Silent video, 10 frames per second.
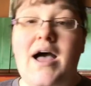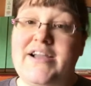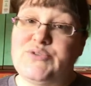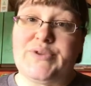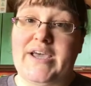I
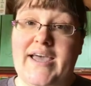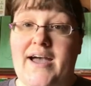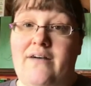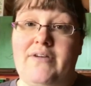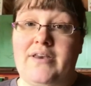don't think I
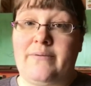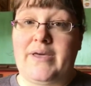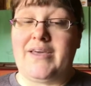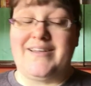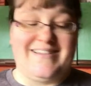have
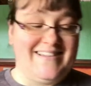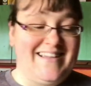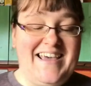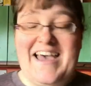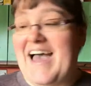anyway.
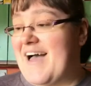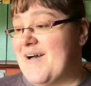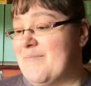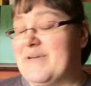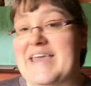
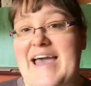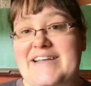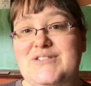But yeah,